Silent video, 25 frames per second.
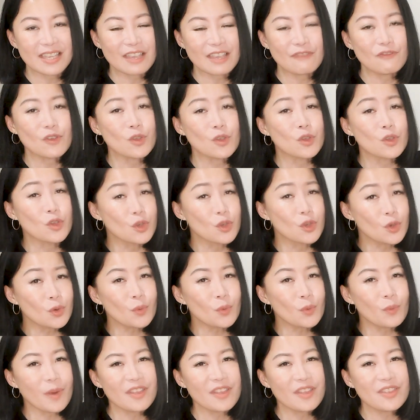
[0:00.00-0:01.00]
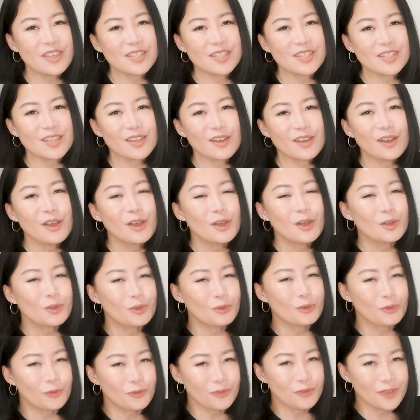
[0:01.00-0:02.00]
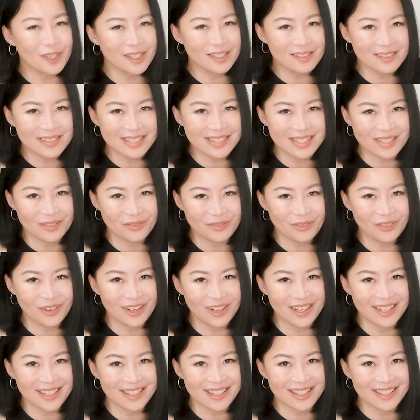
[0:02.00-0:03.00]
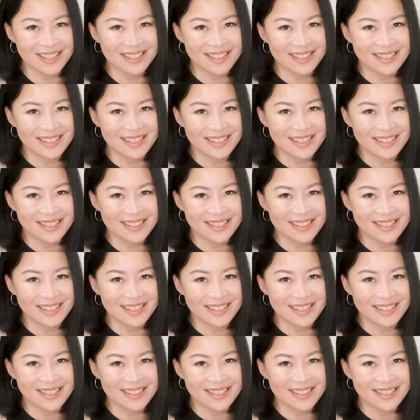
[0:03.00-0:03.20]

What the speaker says: if you want this year to feel different.